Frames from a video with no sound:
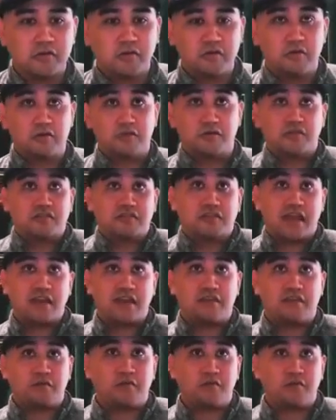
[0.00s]
society
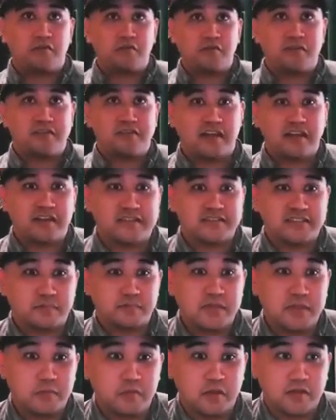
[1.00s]
has also been telling us that
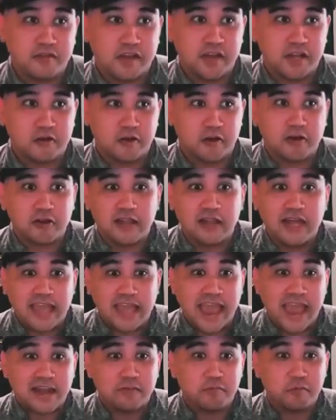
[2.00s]
people of color are like
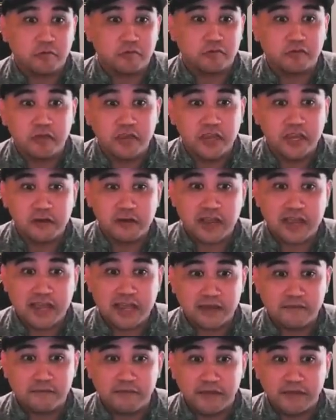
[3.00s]
animals. So here I
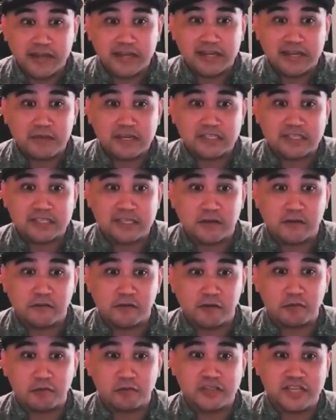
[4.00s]
am finding myself
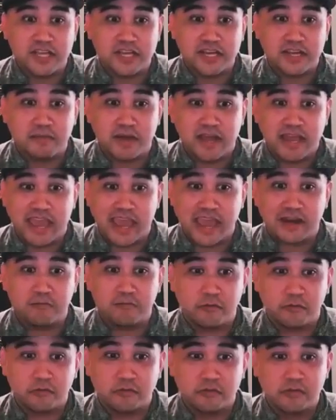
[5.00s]
represented by
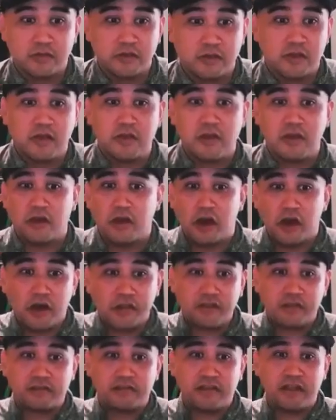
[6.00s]
animals
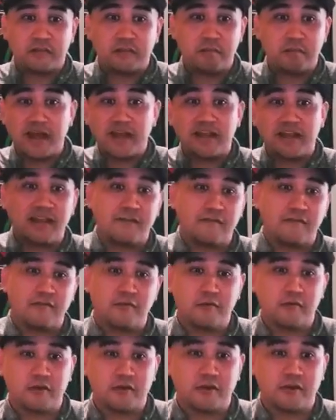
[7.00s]
on this like meta
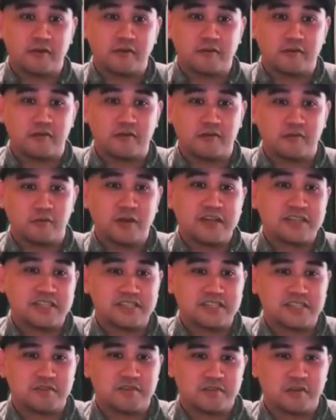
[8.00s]
level where
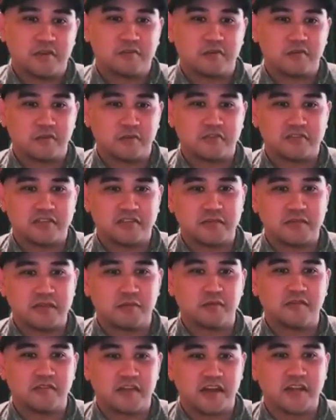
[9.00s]
racism has also told us that
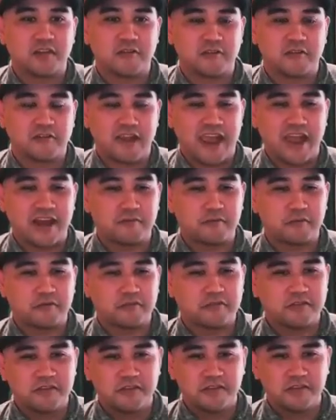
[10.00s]
people of color are
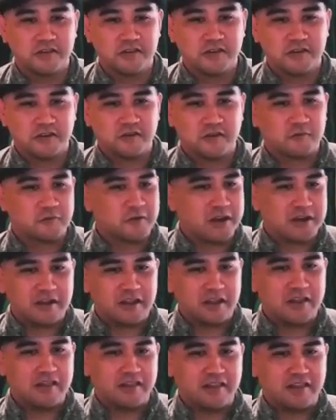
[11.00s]
animals, right?
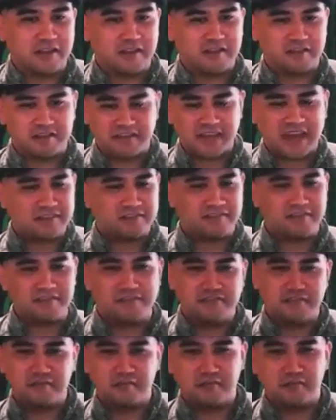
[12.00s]
And like
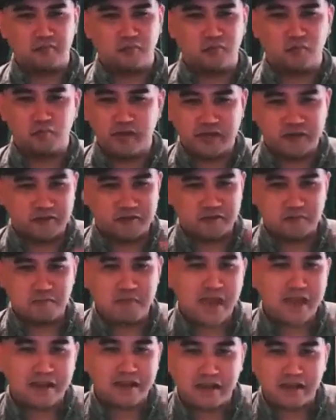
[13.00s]
that's some weird
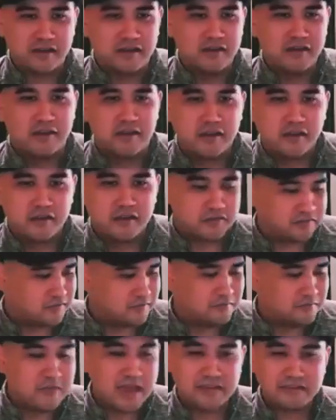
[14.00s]
meta
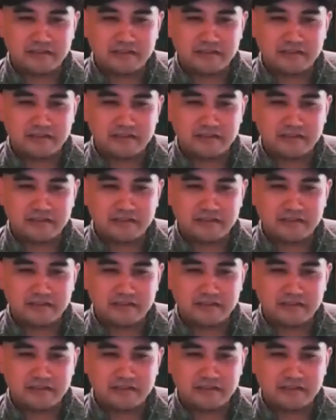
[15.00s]
messed